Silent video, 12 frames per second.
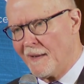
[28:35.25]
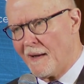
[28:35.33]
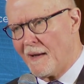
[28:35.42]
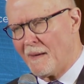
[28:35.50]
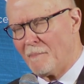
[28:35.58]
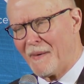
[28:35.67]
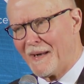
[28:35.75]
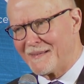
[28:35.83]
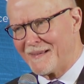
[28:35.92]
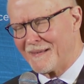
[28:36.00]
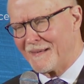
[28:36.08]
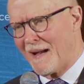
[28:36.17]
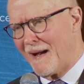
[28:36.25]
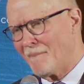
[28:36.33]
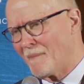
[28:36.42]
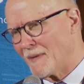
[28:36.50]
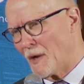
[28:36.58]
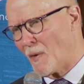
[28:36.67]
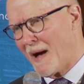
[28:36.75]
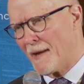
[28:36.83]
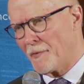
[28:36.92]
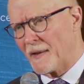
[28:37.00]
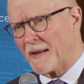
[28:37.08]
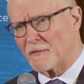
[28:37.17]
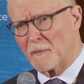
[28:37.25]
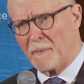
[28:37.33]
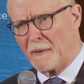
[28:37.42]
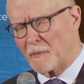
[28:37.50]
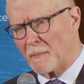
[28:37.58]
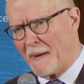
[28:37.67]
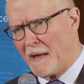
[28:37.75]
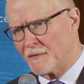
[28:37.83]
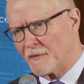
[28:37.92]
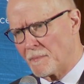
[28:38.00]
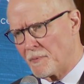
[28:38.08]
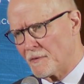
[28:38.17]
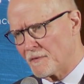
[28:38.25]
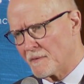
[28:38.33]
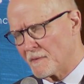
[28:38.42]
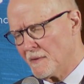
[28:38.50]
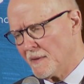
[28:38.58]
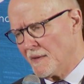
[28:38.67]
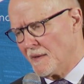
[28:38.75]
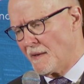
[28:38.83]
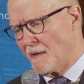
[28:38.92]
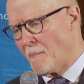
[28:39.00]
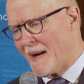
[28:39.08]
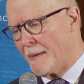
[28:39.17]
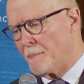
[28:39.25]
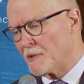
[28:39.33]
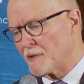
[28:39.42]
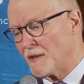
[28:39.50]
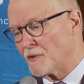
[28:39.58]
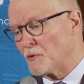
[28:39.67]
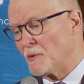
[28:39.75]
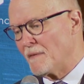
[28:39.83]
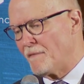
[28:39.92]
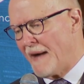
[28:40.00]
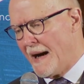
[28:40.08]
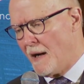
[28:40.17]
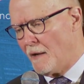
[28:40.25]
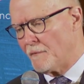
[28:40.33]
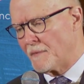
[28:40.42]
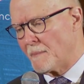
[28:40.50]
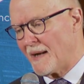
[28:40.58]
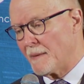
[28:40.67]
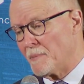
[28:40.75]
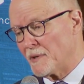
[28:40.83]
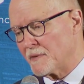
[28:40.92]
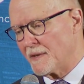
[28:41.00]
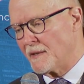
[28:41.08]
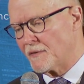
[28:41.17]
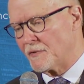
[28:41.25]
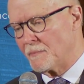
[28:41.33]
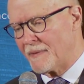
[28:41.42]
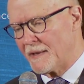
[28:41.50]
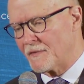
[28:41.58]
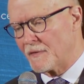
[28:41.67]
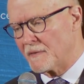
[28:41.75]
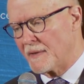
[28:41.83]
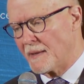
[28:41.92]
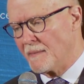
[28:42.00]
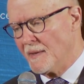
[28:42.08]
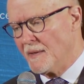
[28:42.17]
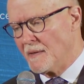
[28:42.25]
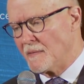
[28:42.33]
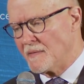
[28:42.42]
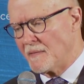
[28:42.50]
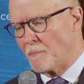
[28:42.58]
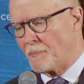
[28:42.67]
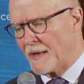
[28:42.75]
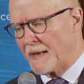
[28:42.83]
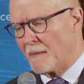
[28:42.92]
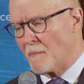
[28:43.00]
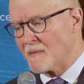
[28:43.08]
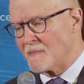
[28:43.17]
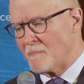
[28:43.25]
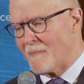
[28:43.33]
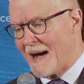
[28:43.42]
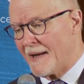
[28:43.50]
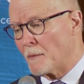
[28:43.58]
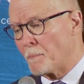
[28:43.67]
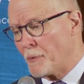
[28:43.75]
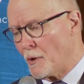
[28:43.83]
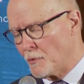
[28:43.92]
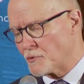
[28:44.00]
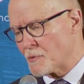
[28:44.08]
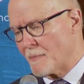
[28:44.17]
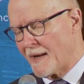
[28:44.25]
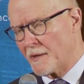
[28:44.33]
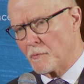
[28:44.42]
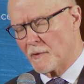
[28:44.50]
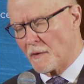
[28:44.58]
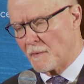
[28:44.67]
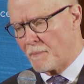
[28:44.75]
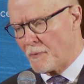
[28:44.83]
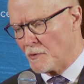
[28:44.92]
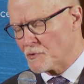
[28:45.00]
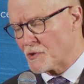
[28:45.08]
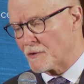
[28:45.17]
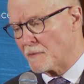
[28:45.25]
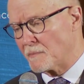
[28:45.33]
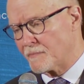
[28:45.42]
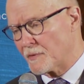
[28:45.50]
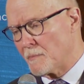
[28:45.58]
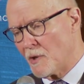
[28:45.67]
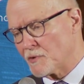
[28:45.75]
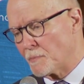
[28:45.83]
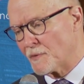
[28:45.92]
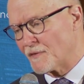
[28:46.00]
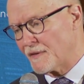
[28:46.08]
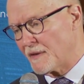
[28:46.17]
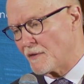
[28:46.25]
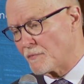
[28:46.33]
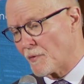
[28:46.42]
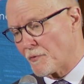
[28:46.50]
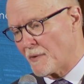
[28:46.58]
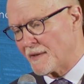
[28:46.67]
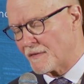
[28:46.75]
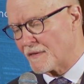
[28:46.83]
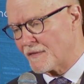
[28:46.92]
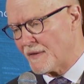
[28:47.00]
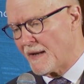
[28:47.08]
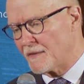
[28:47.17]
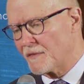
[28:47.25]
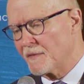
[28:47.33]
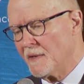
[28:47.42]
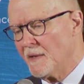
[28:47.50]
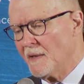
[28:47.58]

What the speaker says: But I think as a public policy person, my ability to evolve and my ability to basically bring my approach, my equity approach to multiple cities with great success